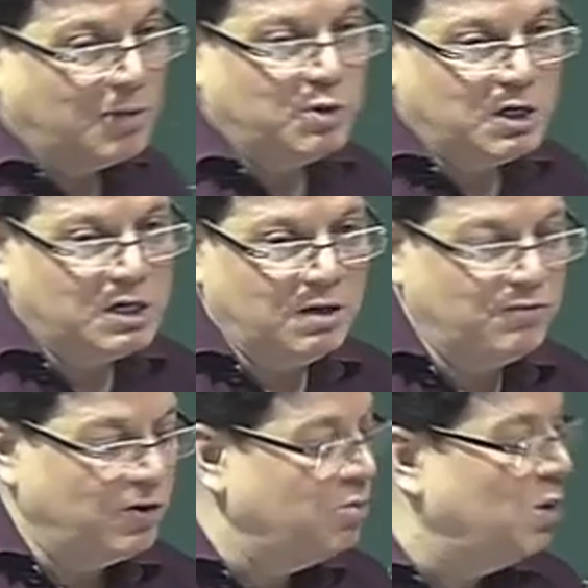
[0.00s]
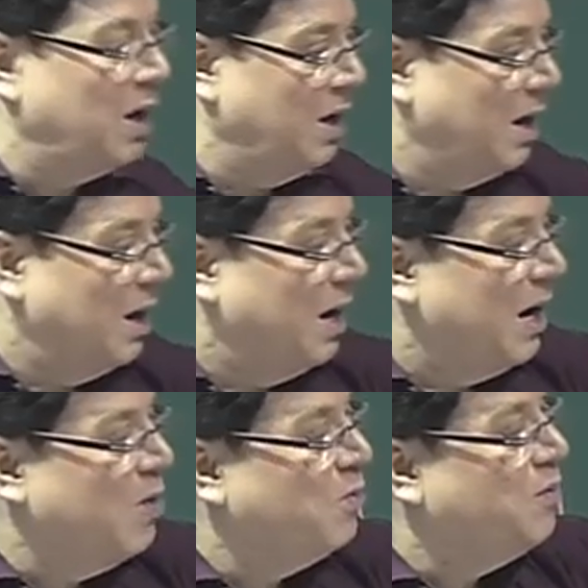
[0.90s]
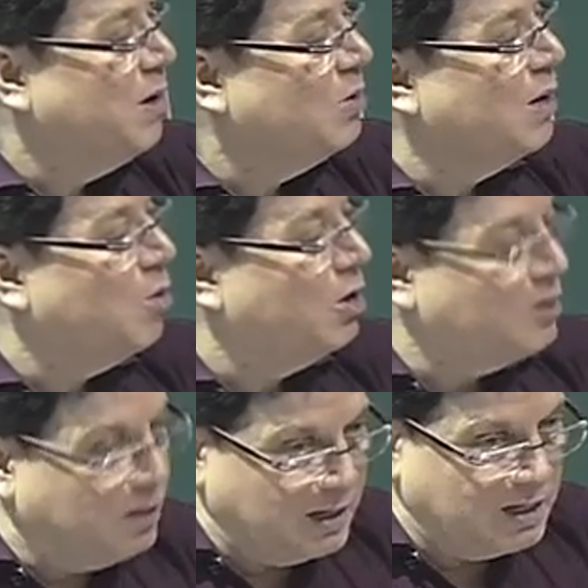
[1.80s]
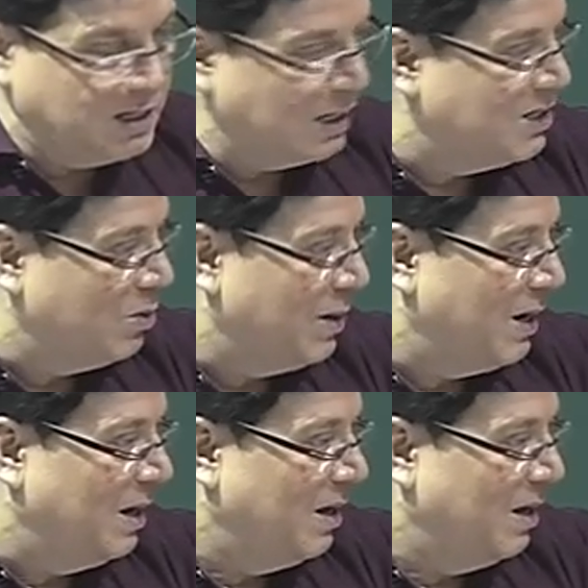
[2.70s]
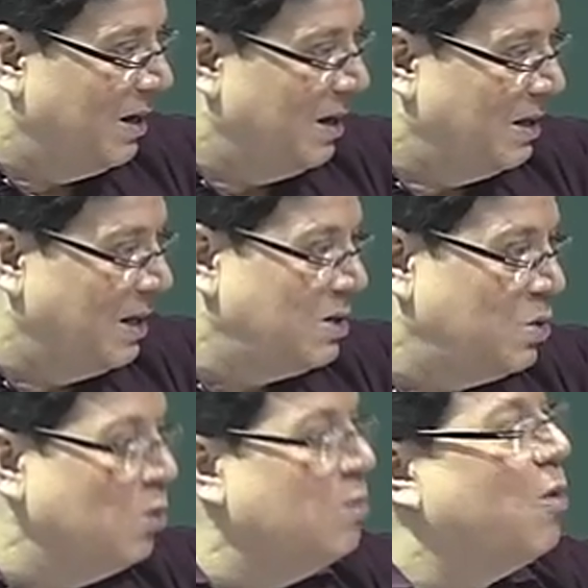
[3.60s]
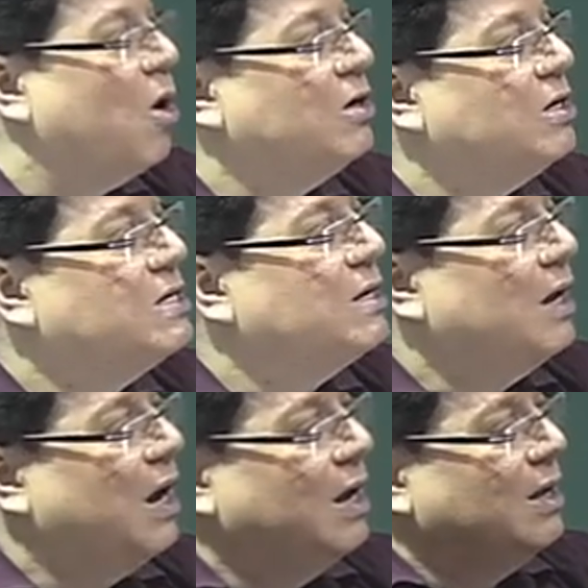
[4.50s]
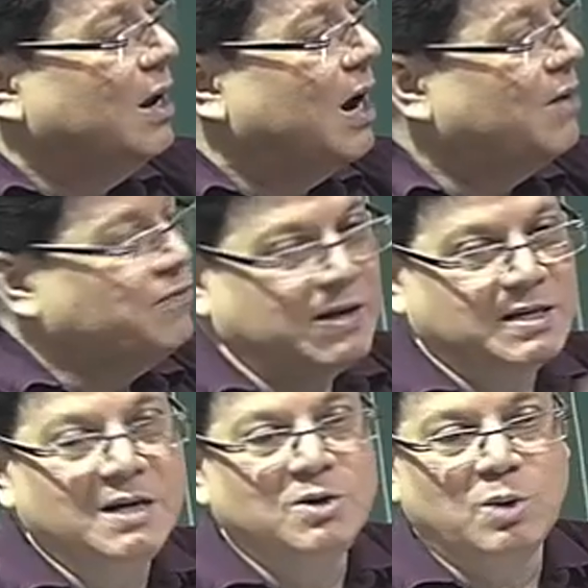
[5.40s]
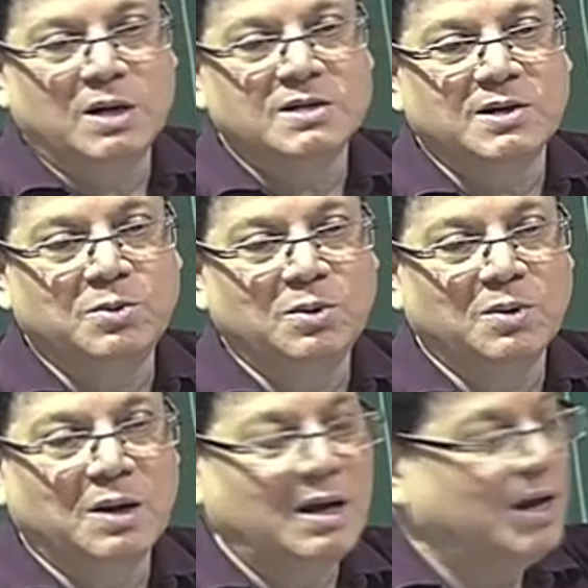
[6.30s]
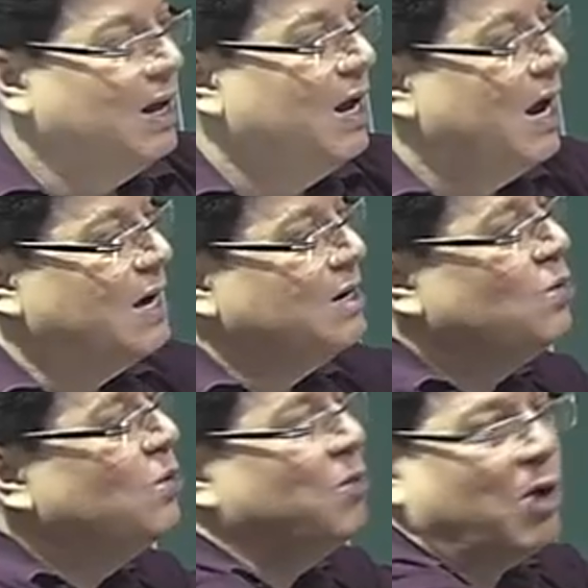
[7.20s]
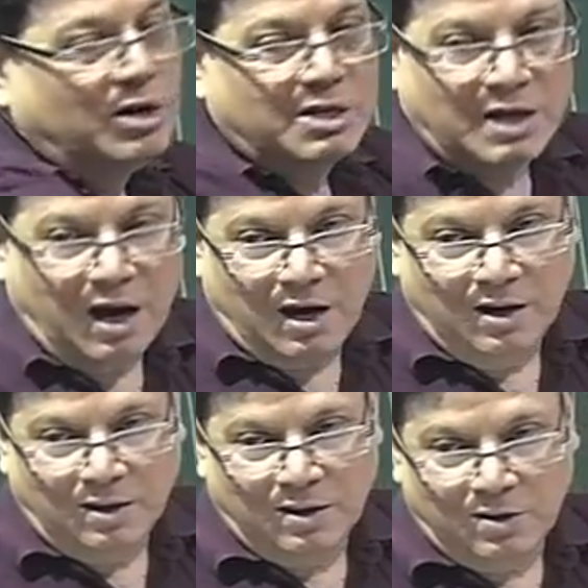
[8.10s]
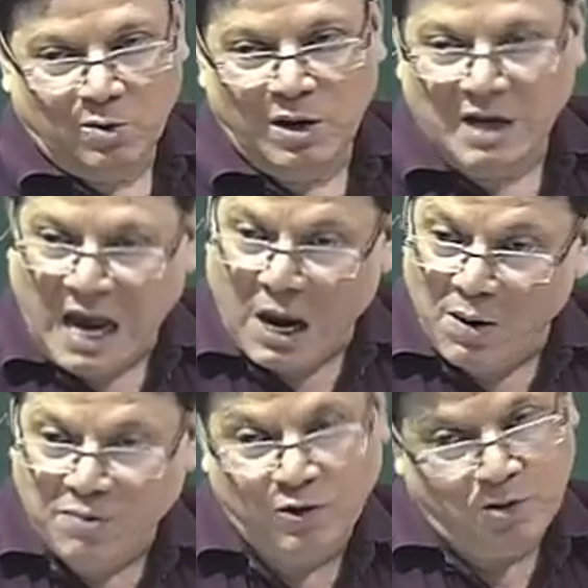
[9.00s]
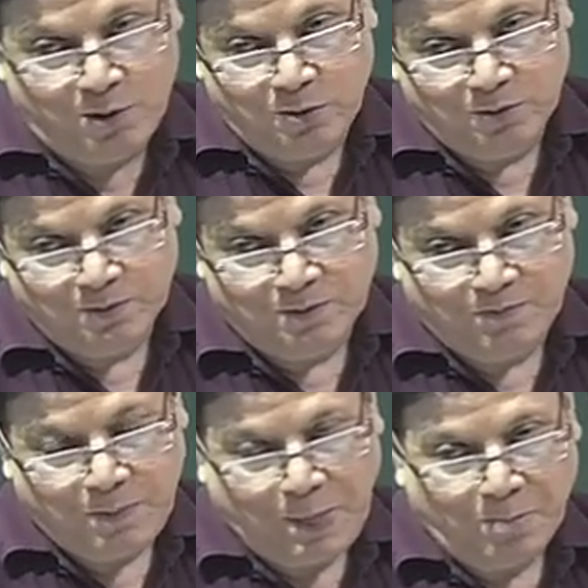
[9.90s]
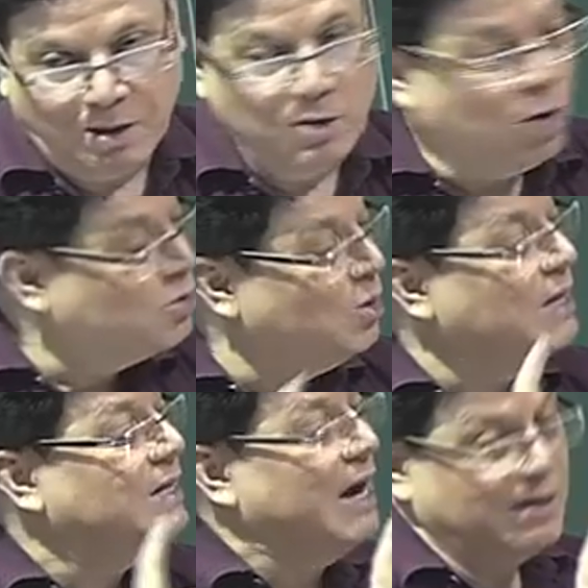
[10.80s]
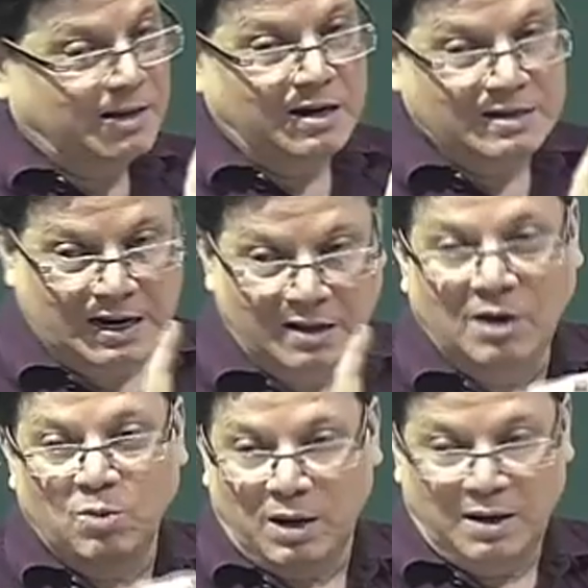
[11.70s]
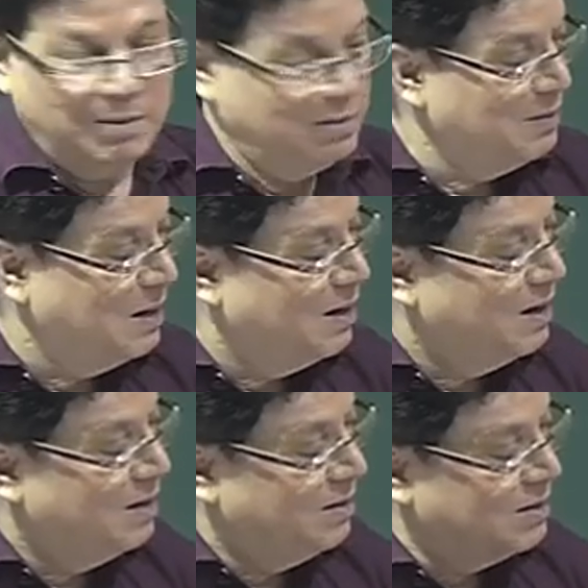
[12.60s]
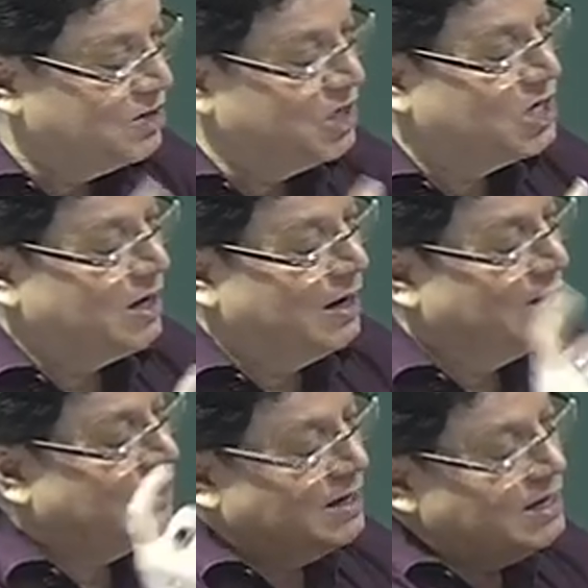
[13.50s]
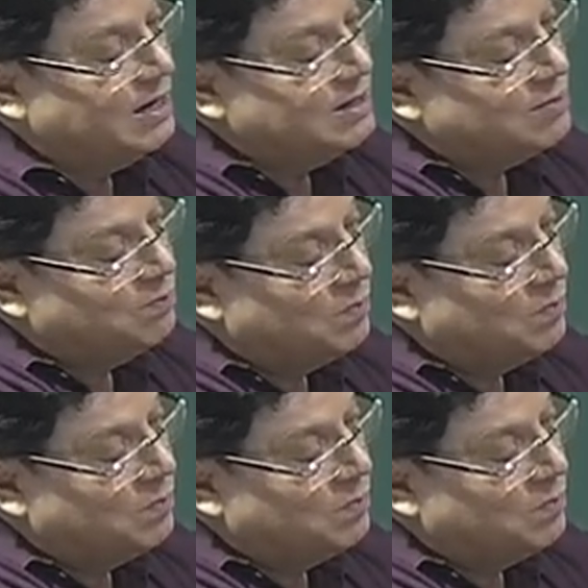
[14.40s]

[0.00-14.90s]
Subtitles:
projection formula, you view the molecule in such a way that 2 bonds are facing towards you and 2 bonds are going away from you. But not only that, there is another one restriction, and that is